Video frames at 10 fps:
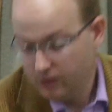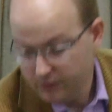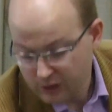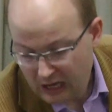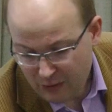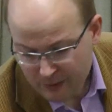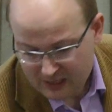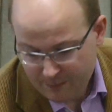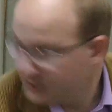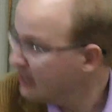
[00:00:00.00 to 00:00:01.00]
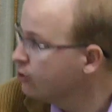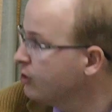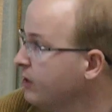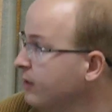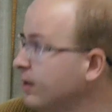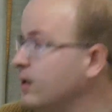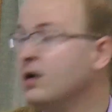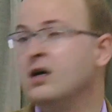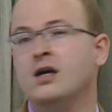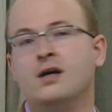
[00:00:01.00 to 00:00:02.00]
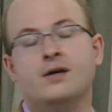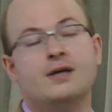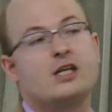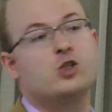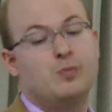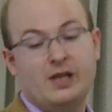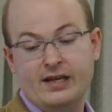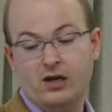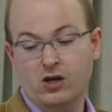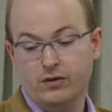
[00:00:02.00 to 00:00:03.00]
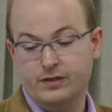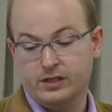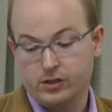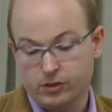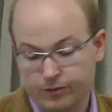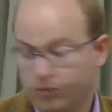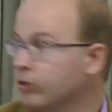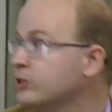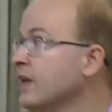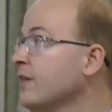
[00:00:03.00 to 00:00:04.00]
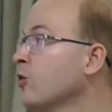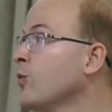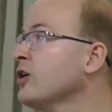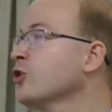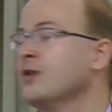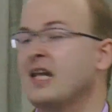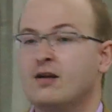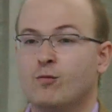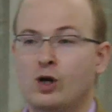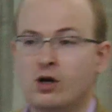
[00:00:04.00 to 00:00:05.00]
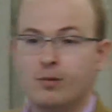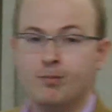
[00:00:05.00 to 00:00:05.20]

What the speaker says: So how can we actually explain all of this is, of course, then the question, like, what are the